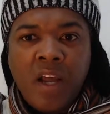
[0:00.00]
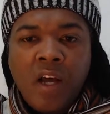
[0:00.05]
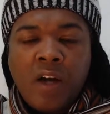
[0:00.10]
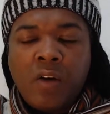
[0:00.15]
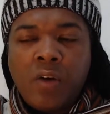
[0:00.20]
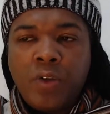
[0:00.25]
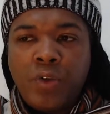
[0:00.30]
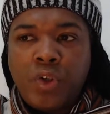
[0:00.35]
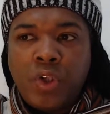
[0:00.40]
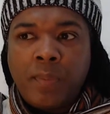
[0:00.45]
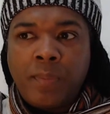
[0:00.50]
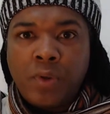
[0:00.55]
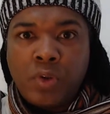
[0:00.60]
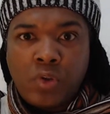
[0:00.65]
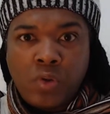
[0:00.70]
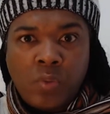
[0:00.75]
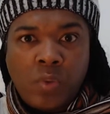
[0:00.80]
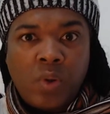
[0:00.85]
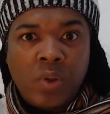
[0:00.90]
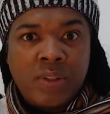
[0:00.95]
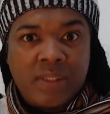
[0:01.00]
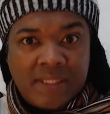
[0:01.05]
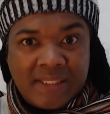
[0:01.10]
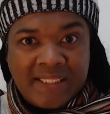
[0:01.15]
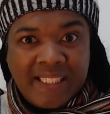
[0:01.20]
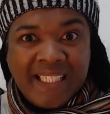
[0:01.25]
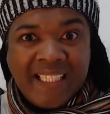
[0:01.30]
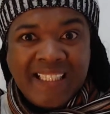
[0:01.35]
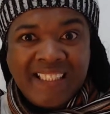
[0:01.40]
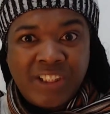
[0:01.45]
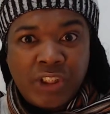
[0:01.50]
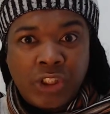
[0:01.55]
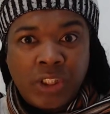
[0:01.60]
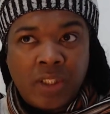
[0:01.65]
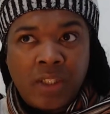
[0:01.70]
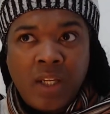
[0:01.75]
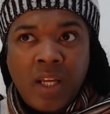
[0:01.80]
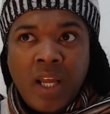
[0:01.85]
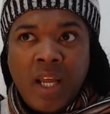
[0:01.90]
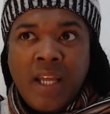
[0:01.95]
contribute towards this energy
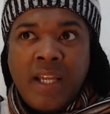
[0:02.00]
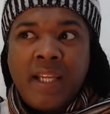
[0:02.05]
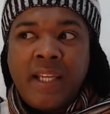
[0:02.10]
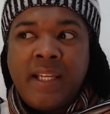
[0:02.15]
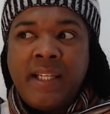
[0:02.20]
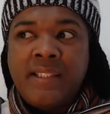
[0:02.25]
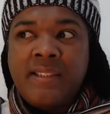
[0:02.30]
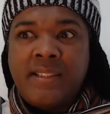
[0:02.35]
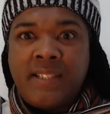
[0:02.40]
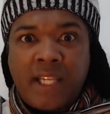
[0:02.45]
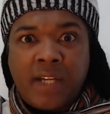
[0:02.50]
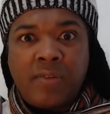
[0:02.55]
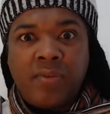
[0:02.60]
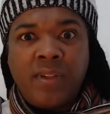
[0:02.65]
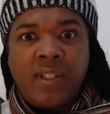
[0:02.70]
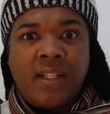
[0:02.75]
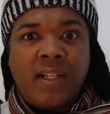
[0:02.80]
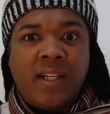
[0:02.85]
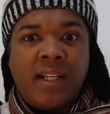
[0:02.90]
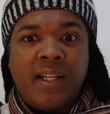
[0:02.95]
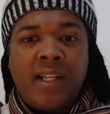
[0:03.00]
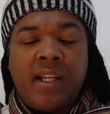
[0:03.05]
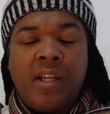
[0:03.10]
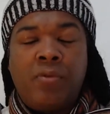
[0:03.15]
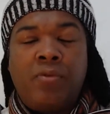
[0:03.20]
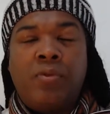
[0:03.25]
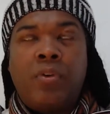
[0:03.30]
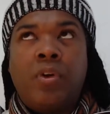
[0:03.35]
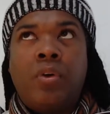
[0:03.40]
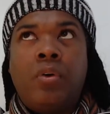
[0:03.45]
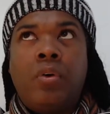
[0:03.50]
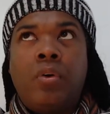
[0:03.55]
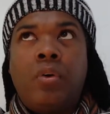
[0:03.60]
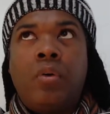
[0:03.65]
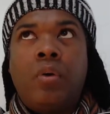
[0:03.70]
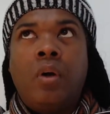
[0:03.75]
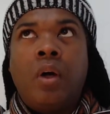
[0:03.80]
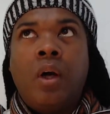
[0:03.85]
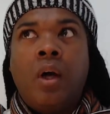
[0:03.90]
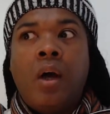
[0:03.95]
is definitely if
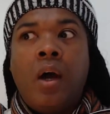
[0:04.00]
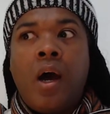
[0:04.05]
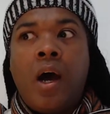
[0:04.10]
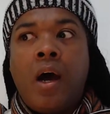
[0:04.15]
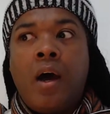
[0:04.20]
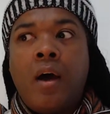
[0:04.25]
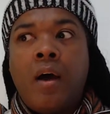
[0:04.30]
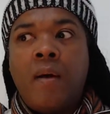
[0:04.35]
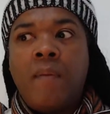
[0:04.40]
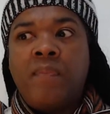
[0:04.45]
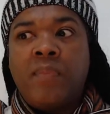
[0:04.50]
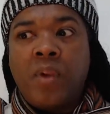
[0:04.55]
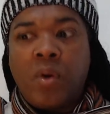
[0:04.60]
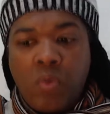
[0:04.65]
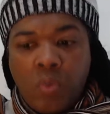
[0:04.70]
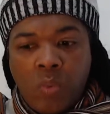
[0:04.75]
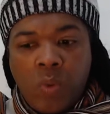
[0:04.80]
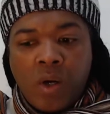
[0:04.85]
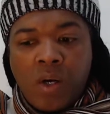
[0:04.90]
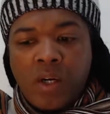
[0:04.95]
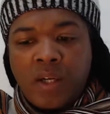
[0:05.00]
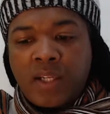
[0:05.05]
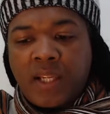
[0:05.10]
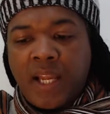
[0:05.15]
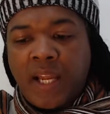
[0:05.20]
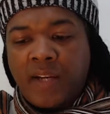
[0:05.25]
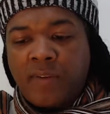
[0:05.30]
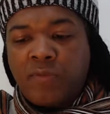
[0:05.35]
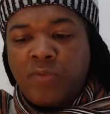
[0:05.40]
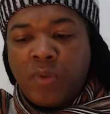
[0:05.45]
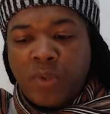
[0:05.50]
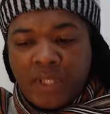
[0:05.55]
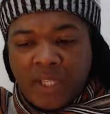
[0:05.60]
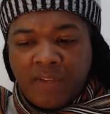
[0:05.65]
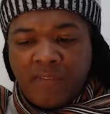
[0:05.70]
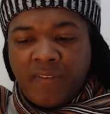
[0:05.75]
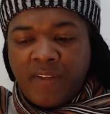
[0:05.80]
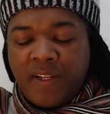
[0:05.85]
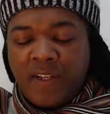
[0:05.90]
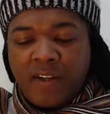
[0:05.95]
you work at
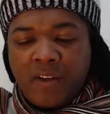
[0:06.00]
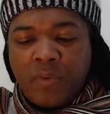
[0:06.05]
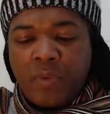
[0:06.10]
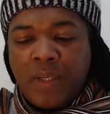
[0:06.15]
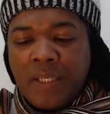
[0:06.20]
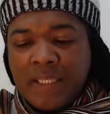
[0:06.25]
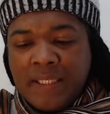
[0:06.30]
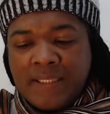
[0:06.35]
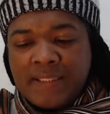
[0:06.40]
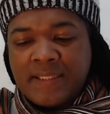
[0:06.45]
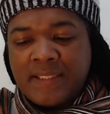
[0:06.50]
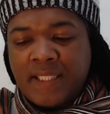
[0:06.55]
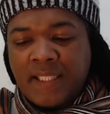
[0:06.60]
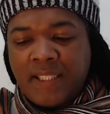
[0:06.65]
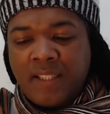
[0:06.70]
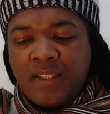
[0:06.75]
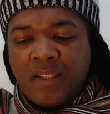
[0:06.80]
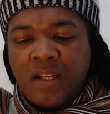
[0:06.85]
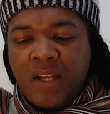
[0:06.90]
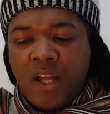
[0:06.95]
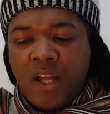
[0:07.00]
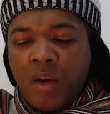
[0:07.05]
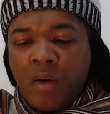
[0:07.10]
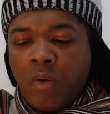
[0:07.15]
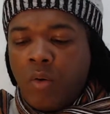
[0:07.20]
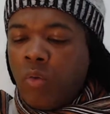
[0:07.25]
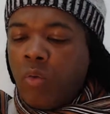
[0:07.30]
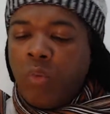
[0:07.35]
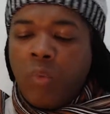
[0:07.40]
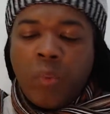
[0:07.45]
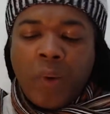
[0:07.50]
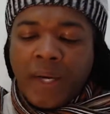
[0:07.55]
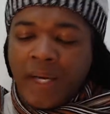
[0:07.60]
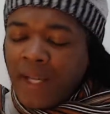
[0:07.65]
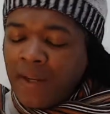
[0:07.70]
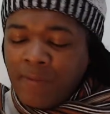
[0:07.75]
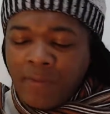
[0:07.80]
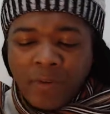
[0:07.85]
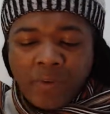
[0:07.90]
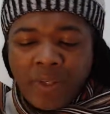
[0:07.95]
forgiving, releasing
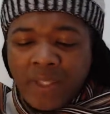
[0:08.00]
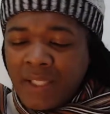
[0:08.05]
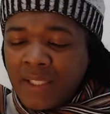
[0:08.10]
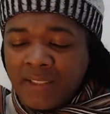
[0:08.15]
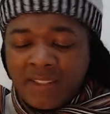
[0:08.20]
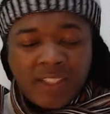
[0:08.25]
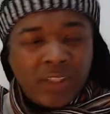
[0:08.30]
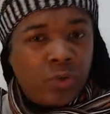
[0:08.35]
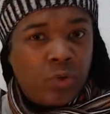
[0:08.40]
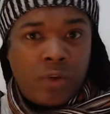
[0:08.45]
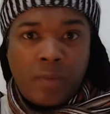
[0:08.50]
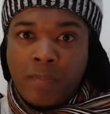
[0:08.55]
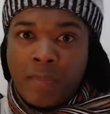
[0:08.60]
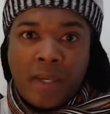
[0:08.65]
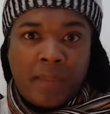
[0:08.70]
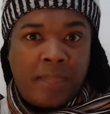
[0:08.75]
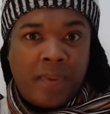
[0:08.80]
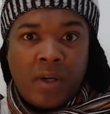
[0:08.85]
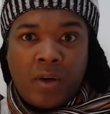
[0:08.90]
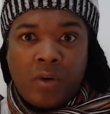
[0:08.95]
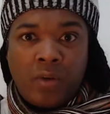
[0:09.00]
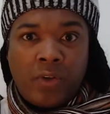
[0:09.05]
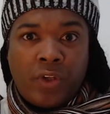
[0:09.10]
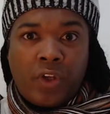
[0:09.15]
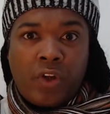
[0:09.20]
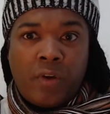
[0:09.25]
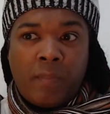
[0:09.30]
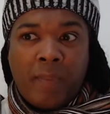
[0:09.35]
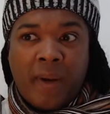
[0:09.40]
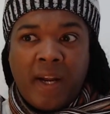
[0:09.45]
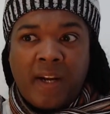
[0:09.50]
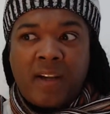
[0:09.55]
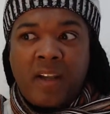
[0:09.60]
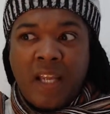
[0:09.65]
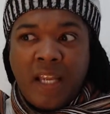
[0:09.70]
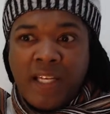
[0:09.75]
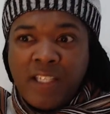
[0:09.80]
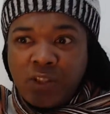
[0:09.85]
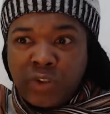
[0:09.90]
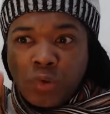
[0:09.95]
whatever it is that you might be holding you back,
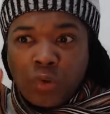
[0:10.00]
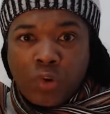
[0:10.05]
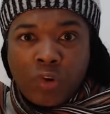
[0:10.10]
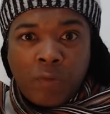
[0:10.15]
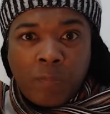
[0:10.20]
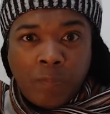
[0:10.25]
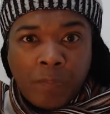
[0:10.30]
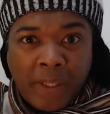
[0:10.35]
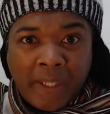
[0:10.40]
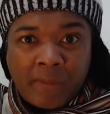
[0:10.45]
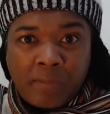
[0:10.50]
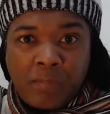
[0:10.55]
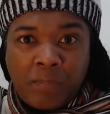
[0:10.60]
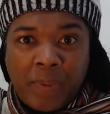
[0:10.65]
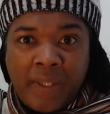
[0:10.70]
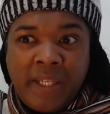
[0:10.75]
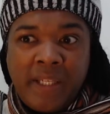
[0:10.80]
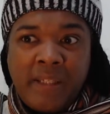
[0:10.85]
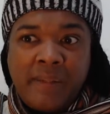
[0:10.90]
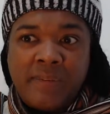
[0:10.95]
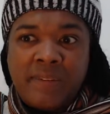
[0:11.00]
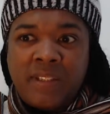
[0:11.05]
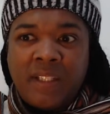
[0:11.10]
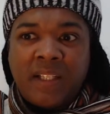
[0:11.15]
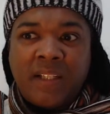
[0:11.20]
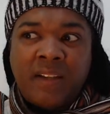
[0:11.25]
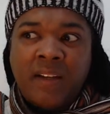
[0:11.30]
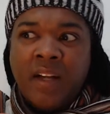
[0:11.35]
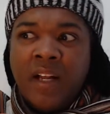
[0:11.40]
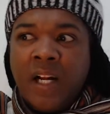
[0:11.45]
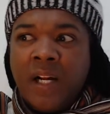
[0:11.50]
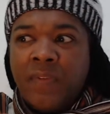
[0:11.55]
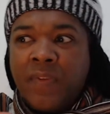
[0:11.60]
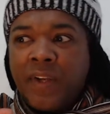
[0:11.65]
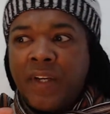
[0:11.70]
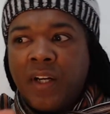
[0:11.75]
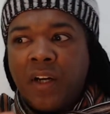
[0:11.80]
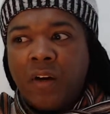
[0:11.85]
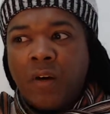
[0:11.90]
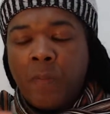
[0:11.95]
any sort of pet peeves and,
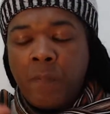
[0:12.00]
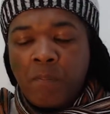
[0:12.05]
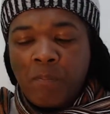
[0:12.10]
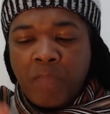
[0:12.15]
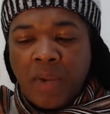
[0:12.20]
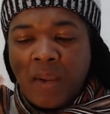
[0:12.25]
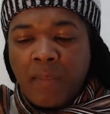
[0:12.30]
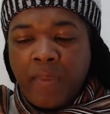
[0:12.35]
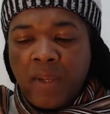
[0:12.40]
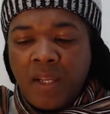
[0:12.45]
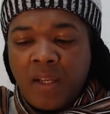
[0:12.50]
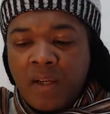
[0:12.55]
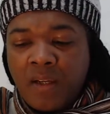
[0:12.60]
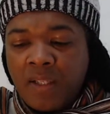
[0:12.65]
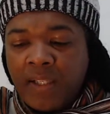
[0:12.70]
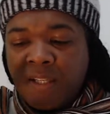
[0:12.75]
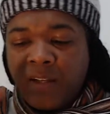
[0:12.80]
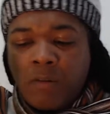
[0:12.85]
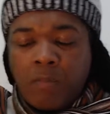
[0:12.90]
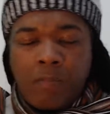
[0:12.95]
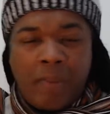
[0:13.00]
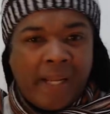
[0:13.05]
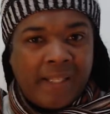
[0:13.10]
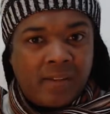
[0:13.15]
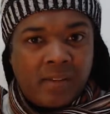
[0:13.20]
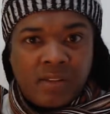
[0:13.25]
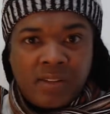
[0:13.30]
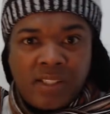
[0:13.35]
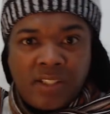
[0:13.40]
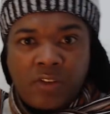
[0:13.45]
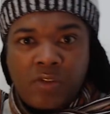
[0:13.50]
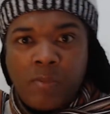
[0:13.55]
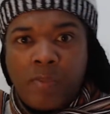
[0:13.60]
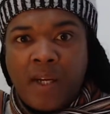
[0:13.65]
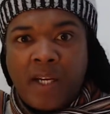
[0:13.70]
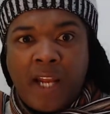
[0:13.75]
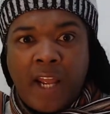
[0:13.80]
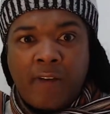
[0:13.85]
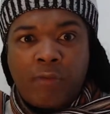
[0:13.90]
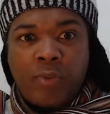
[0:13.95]
you know, maybe little battles that you
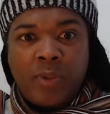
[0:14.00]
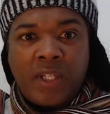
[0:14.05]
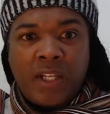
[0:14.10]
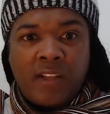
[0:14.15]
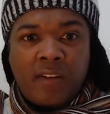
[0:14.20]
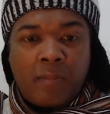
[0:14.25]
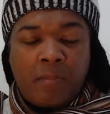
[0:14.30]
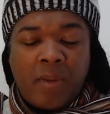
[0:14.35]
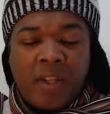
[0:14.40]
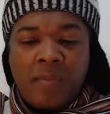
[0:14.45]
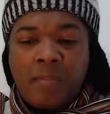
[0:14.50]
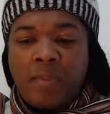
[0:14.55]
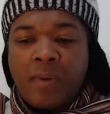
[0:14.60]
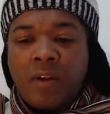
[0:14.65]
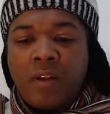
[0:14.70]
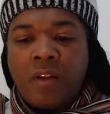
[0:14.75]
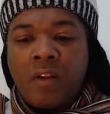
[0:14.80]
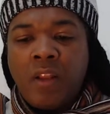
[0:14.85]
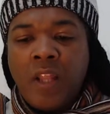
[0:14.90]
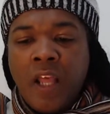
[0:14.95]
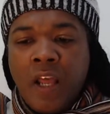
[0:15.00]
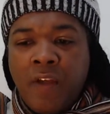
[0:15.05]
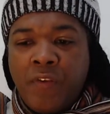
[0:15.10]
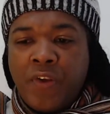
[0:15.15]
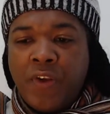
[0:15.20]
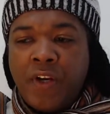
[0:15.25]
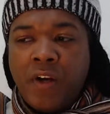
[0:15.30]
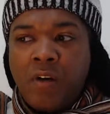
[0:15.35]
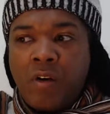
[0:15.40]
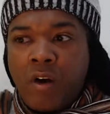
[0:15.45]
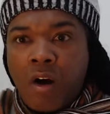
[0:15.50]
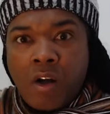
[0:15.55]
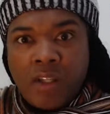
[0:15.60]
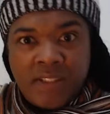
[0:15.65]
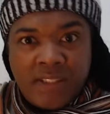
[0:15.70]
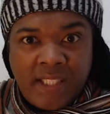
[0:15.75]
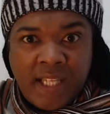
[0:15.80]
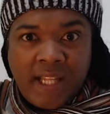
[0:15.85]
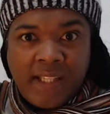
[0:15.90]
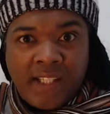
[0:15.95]
might have with other people, you know,
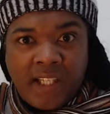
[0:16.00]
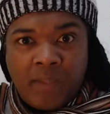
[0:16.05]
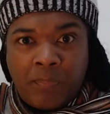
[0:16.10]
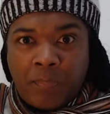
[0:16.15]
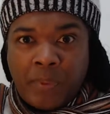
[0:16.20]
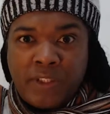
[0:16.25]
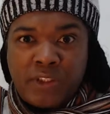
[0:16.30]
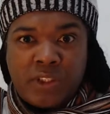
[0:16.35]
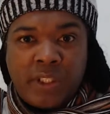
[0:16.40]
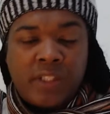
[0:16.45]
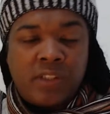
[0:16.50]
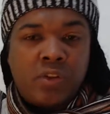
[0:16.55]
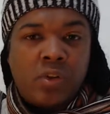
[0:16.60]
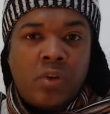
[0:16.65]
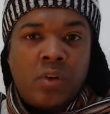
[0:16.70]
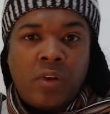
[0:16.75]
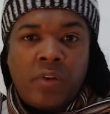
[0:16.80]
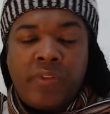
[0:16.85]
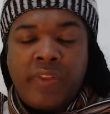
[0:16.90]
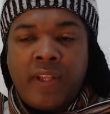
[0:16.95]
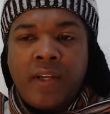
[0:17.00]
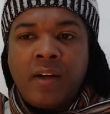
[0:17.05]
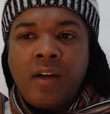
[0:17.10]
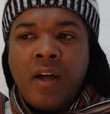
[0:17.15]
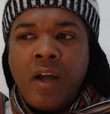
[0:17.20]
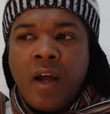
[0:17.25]
can't stand that bitch, that sort of thing.